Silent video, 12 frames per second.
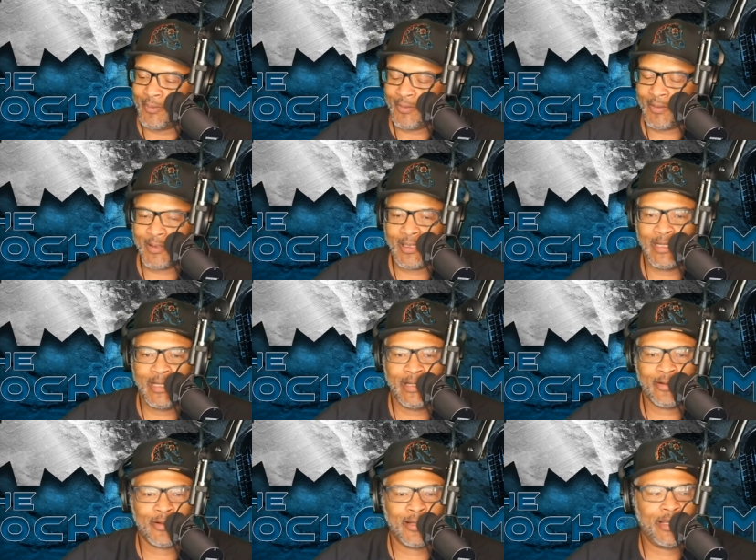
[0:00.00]
All
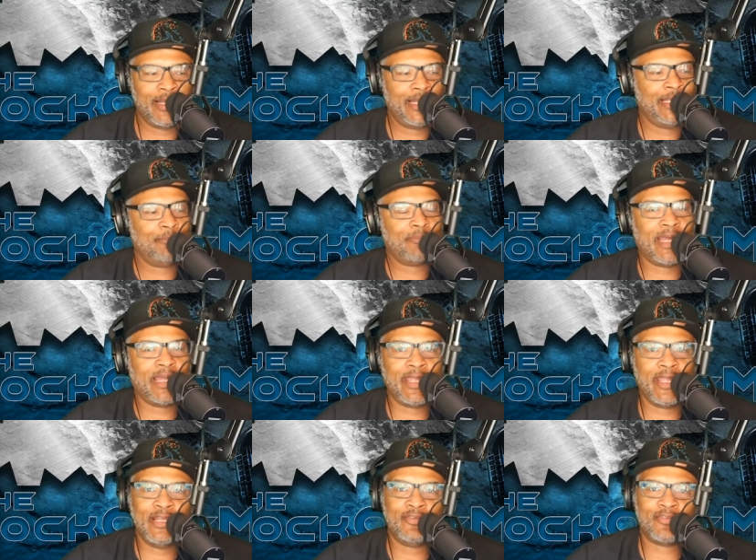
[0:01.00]
right, all right. My
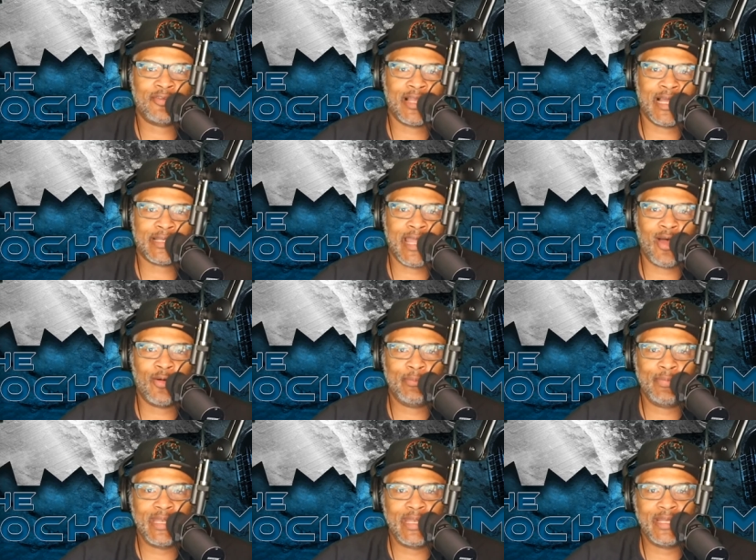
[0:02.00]
name's Lockout
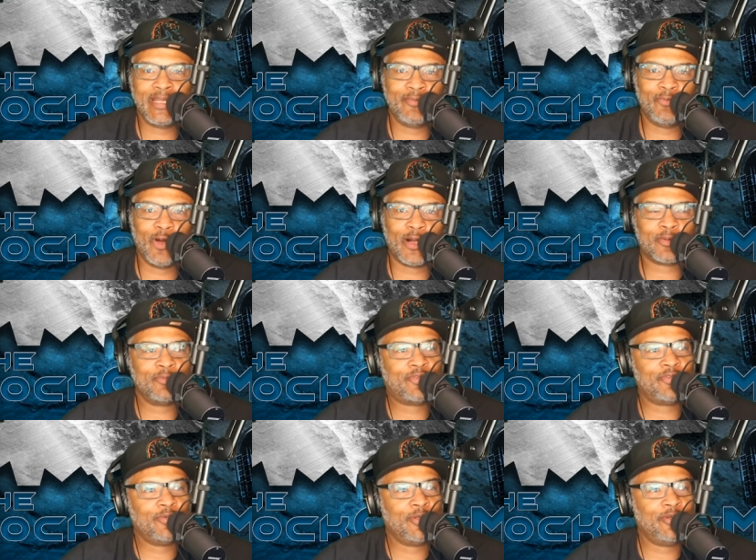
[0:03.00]
Men, and welcome
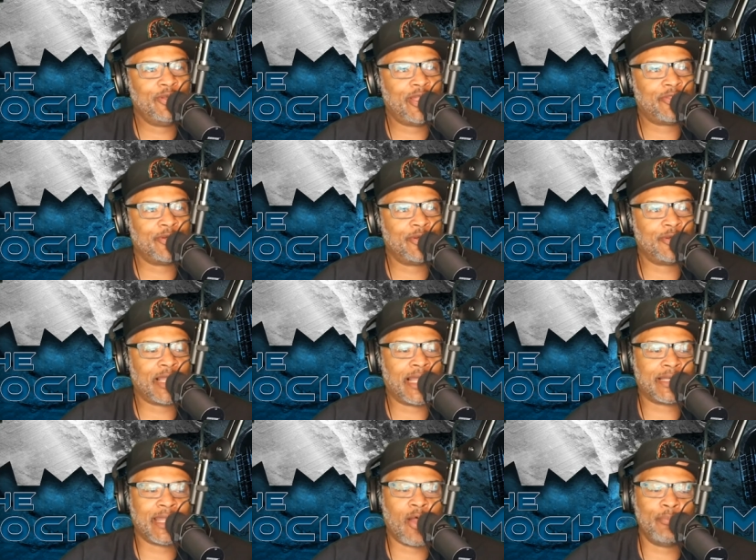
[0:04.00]
to another
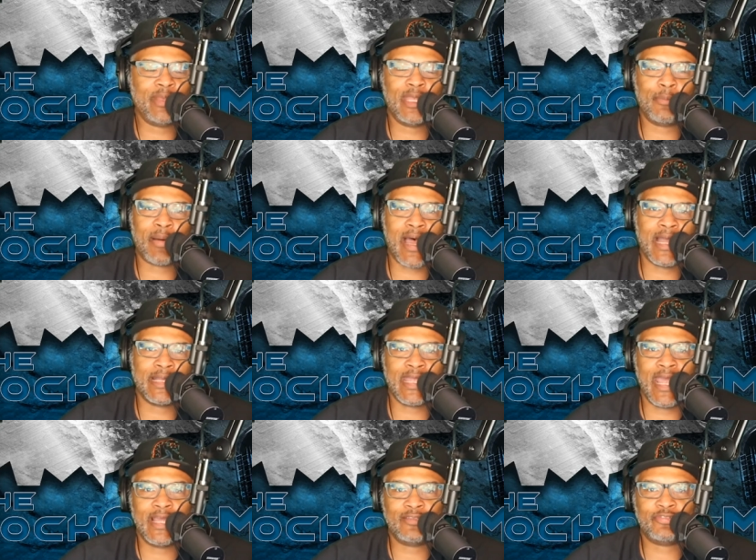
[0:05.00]
Lockout Men
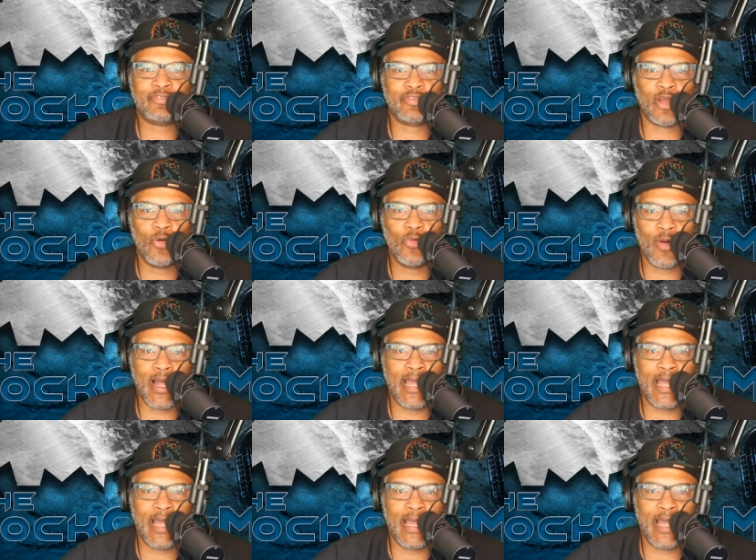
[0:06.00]
podcast show.